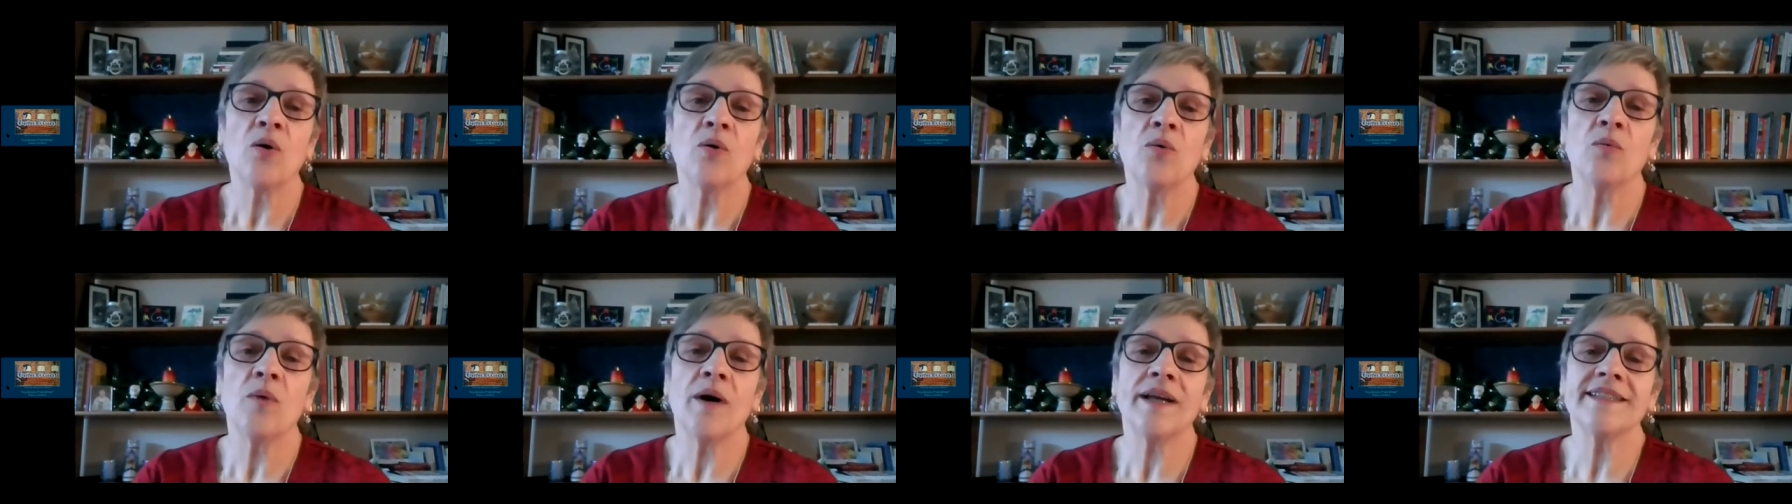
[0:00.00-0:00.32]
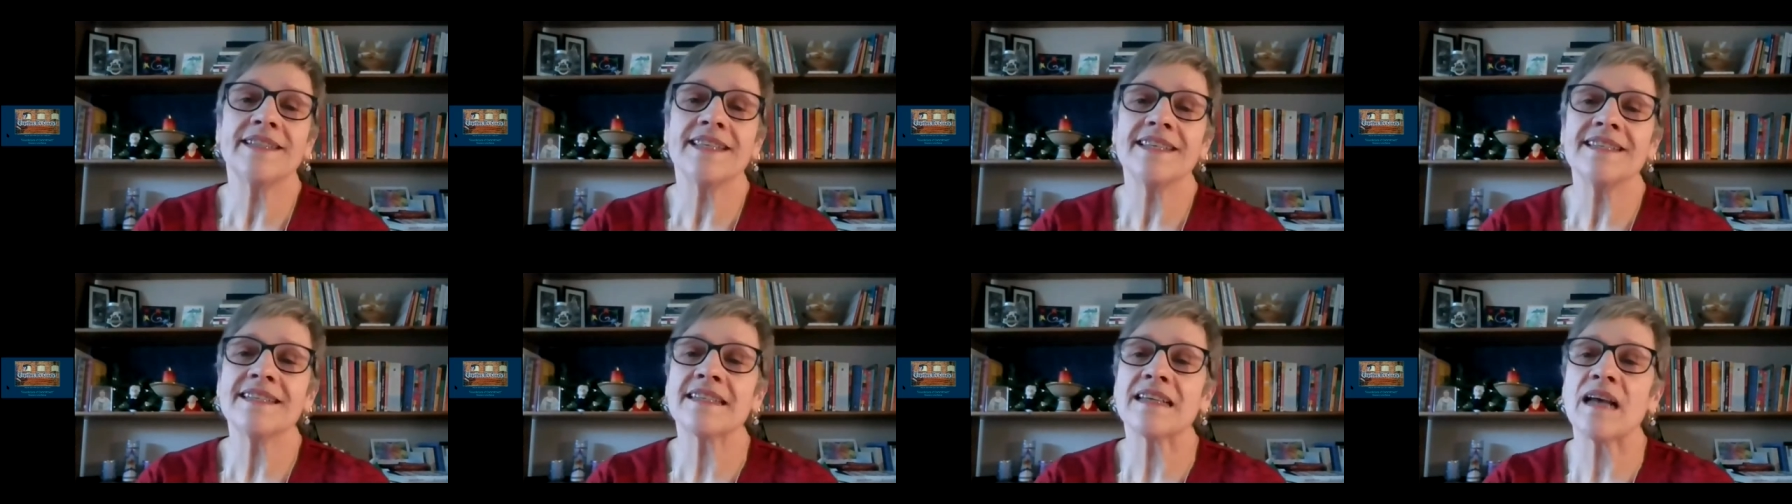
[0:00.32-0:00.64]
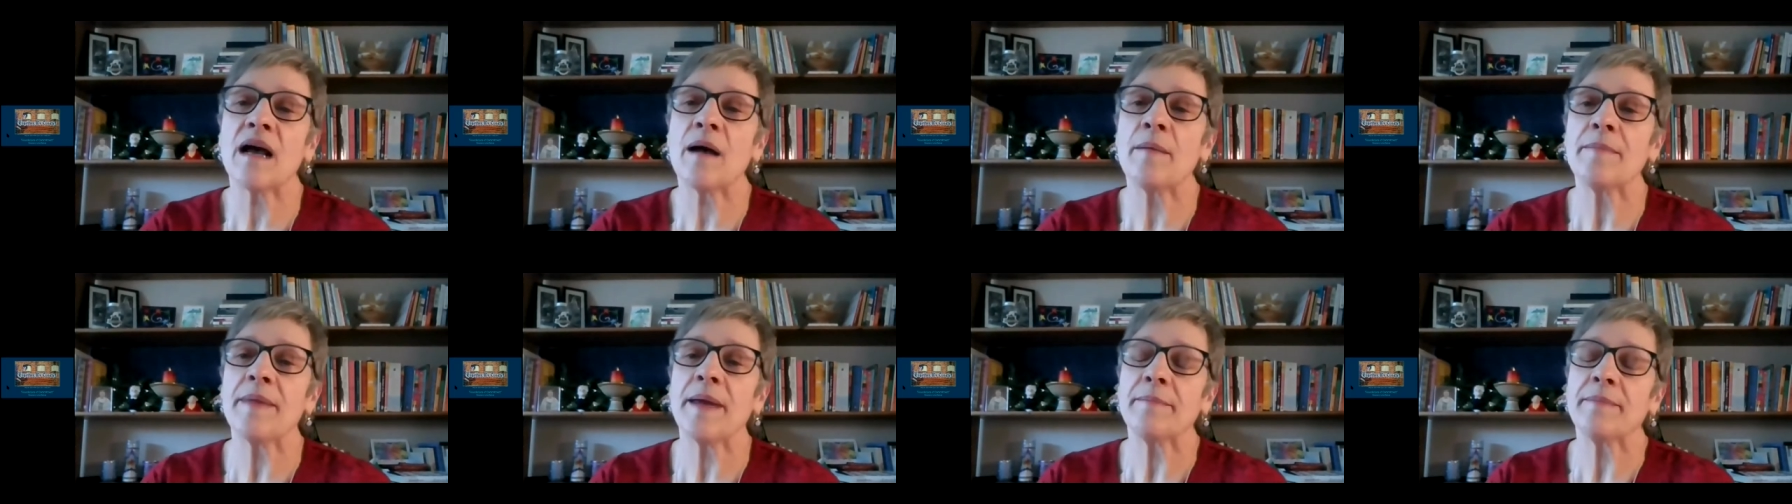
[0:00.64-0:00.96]
What does
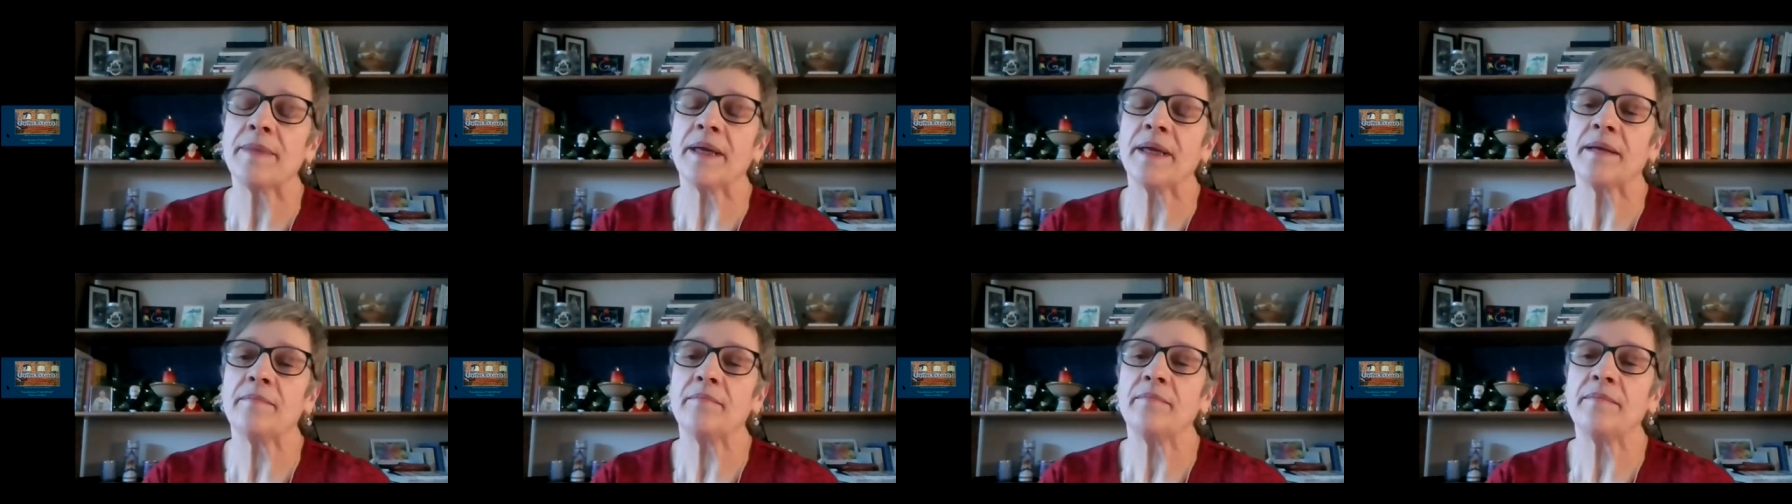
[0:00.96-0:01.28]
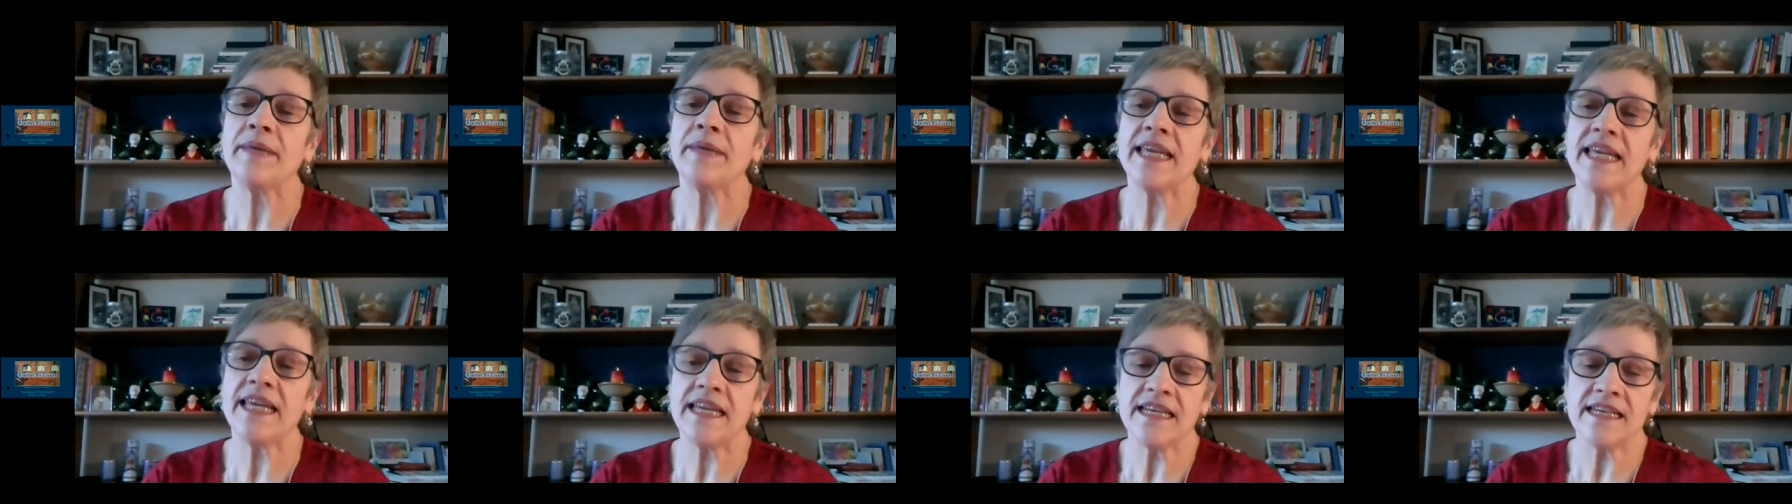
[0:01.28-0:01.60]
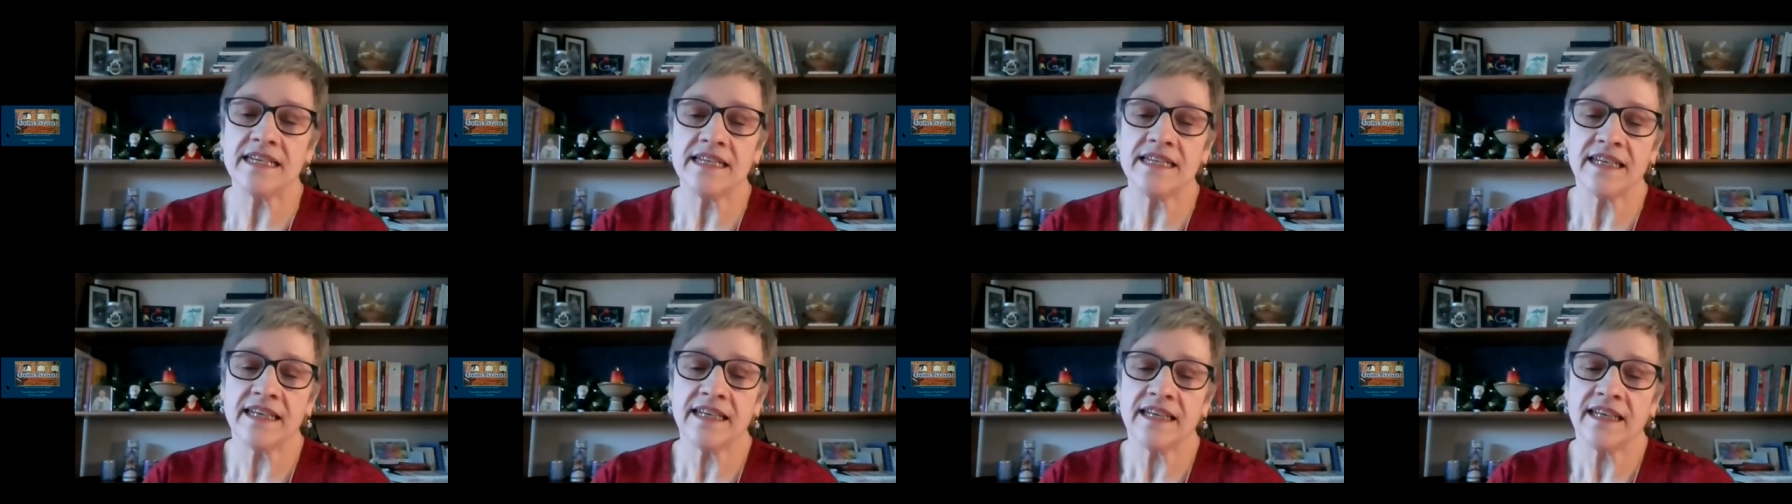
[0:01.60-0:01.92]
commitment
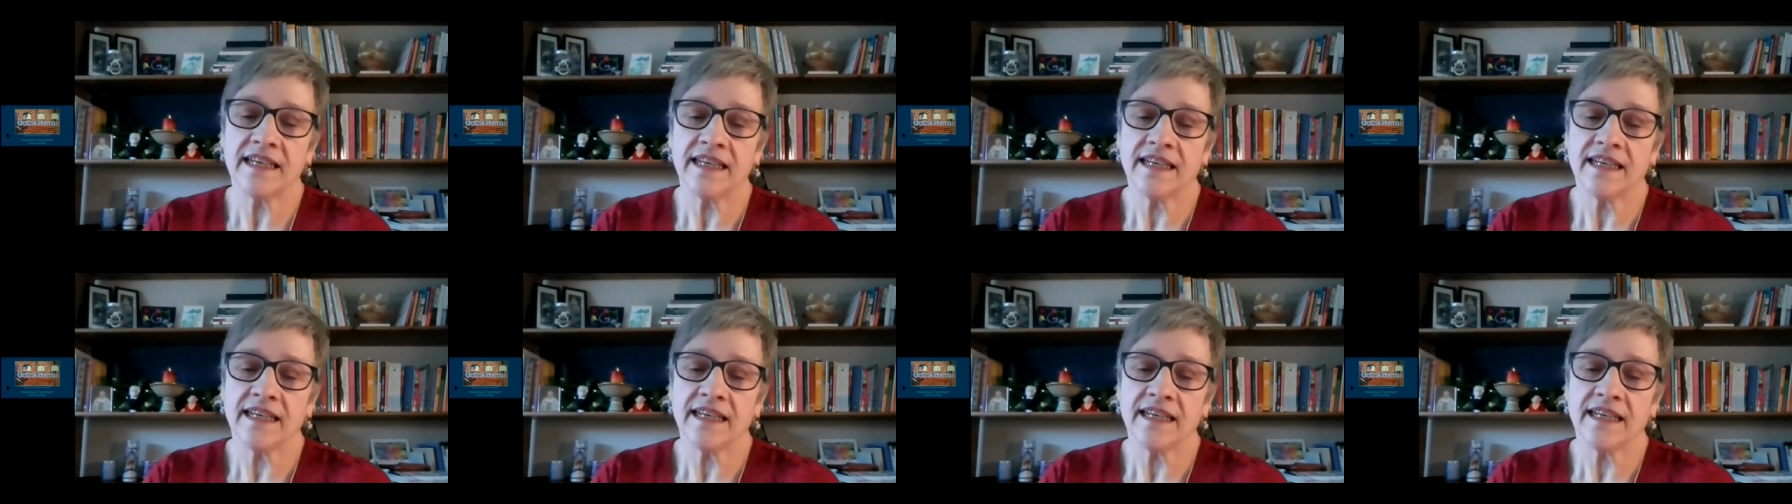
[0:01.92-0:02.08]
mean